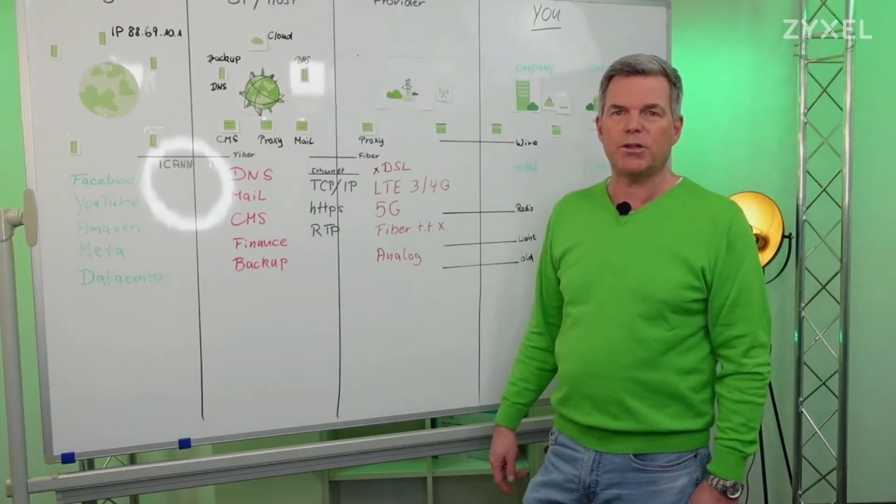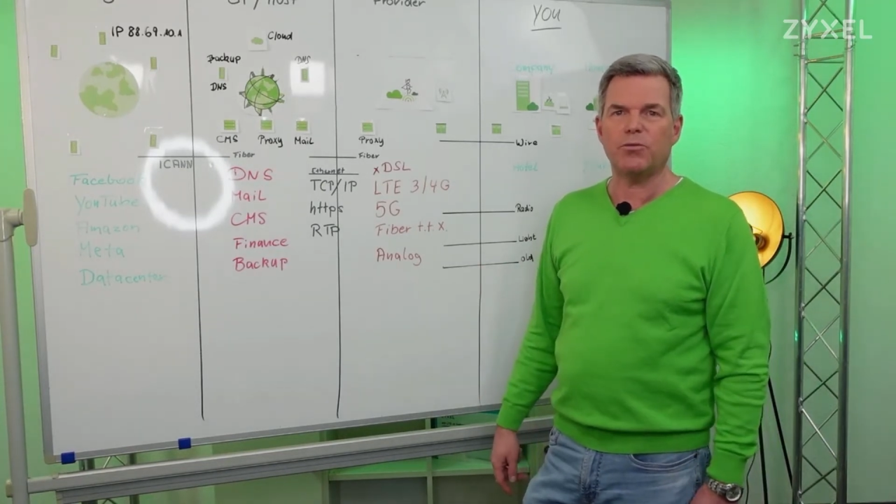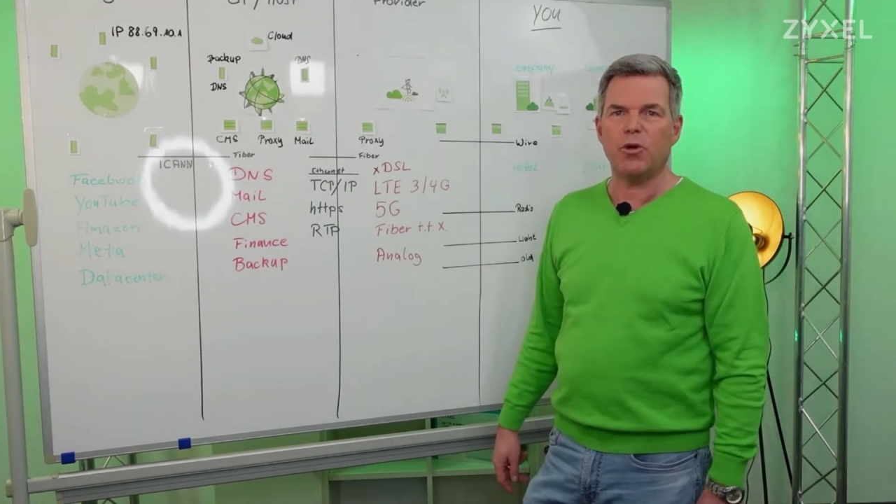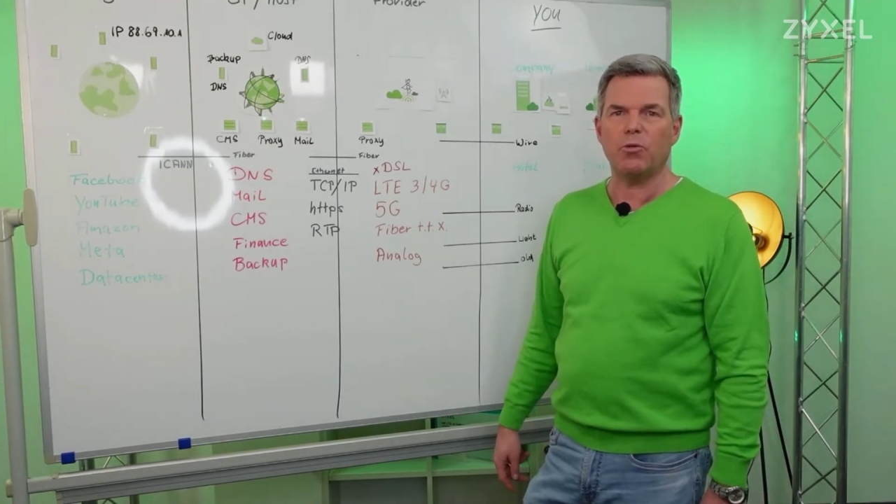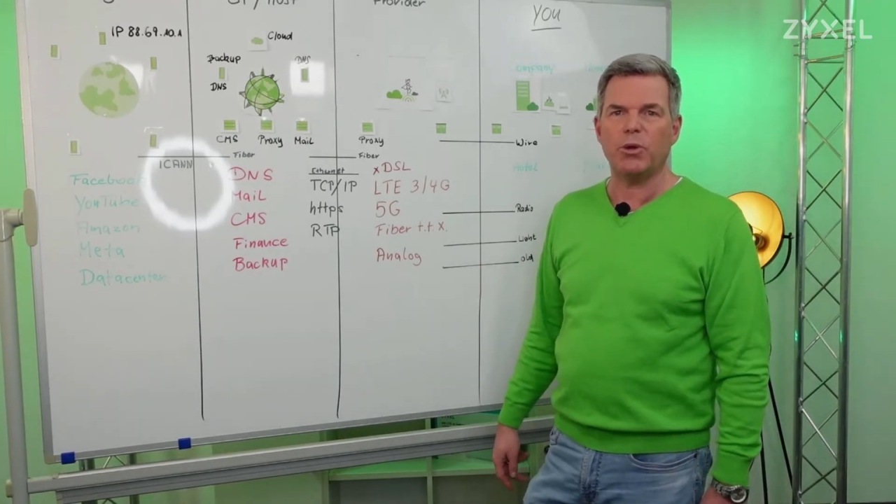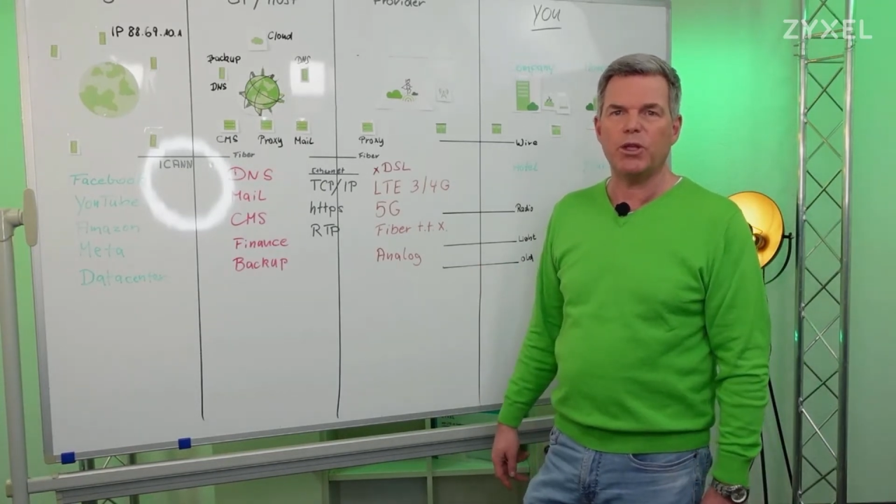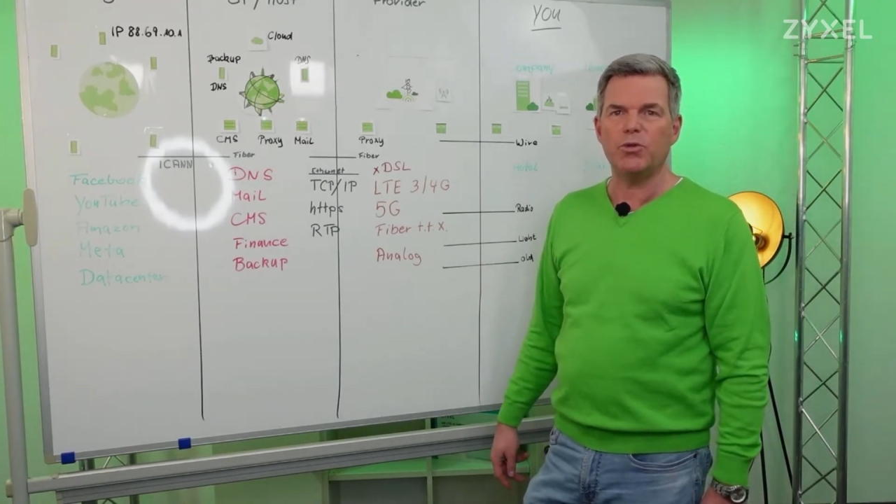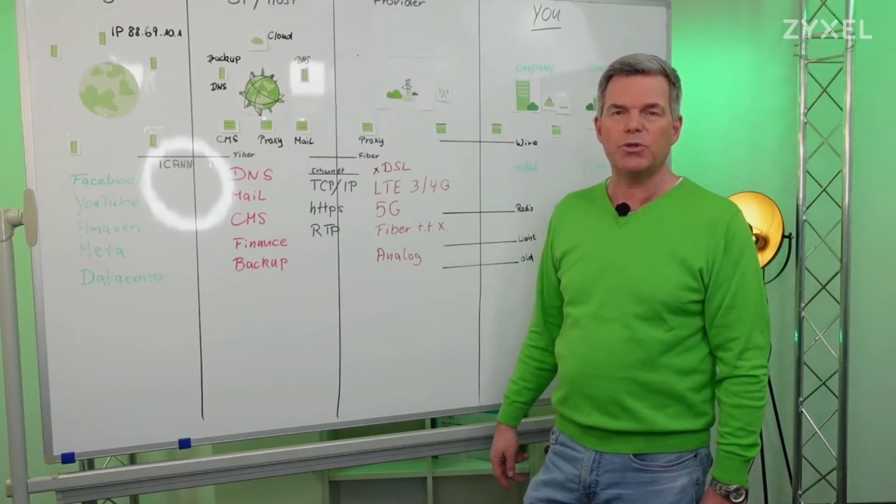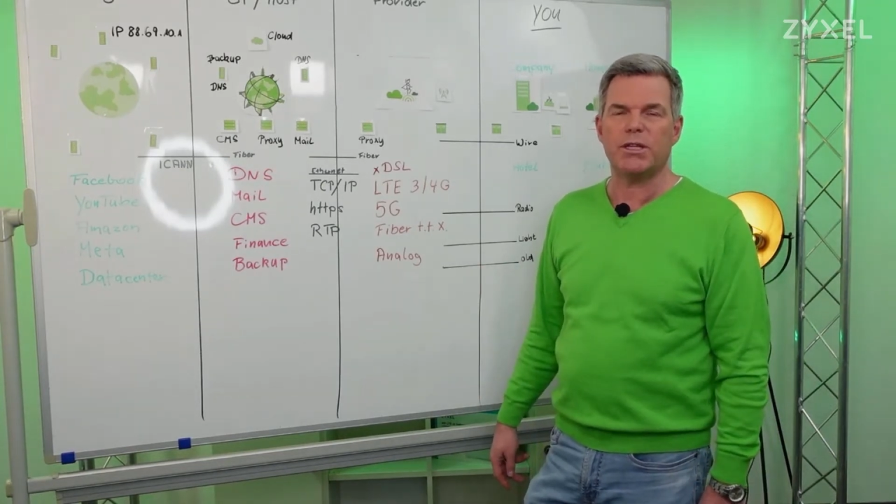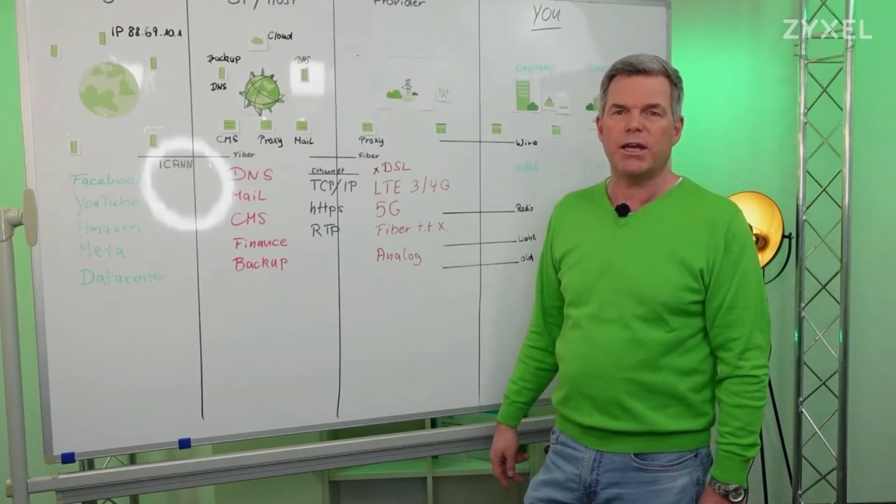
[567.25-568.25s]
that won't be
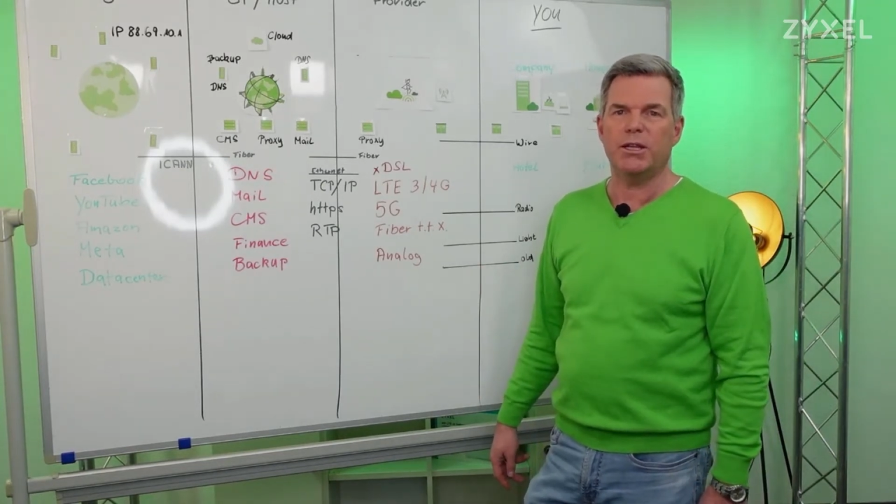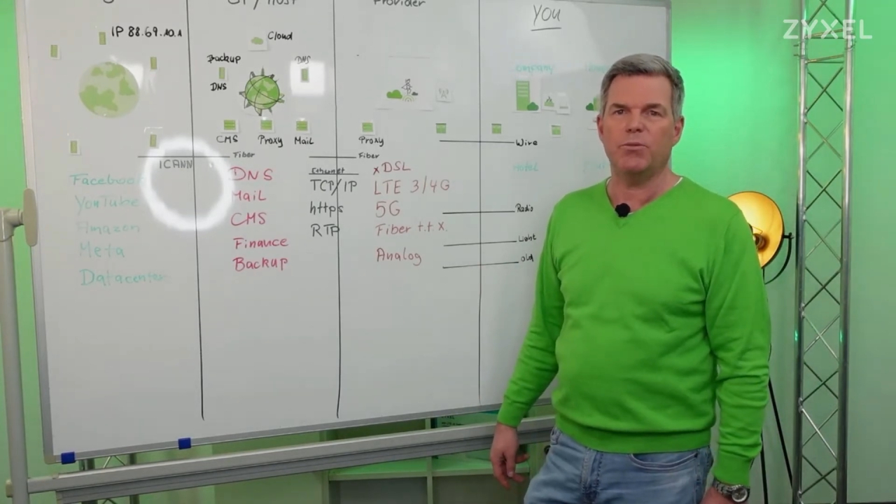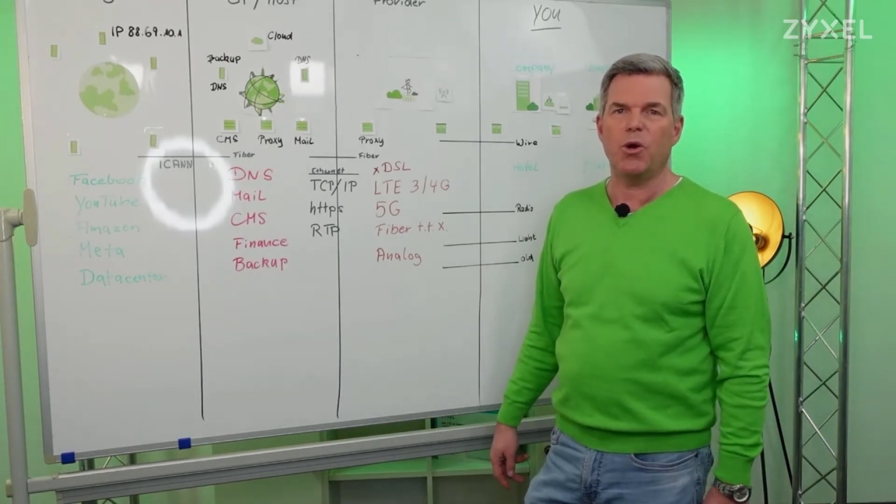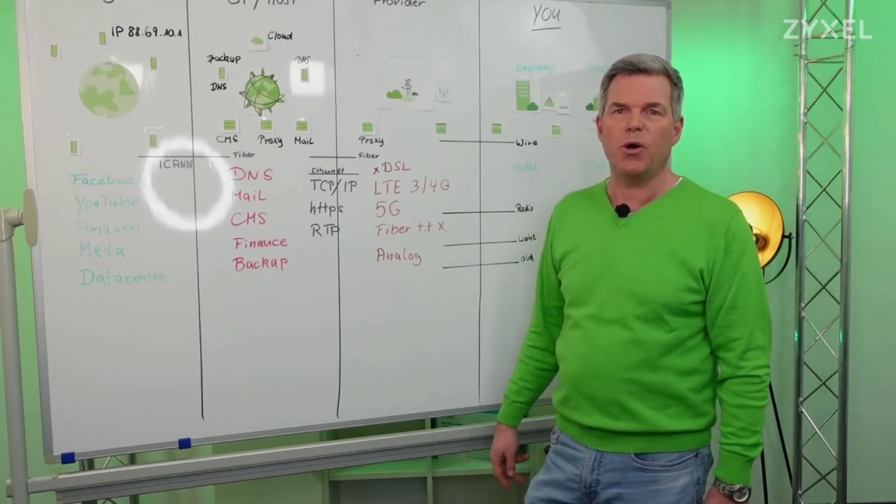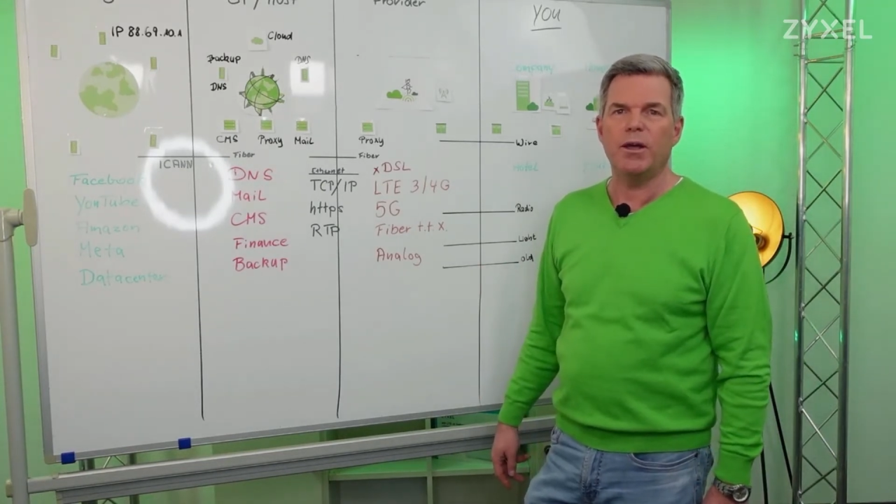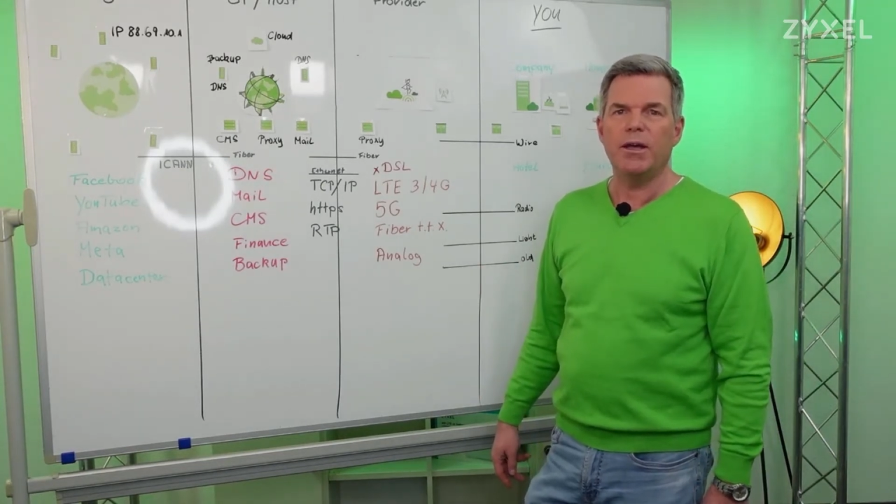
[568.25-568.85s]
used anymore.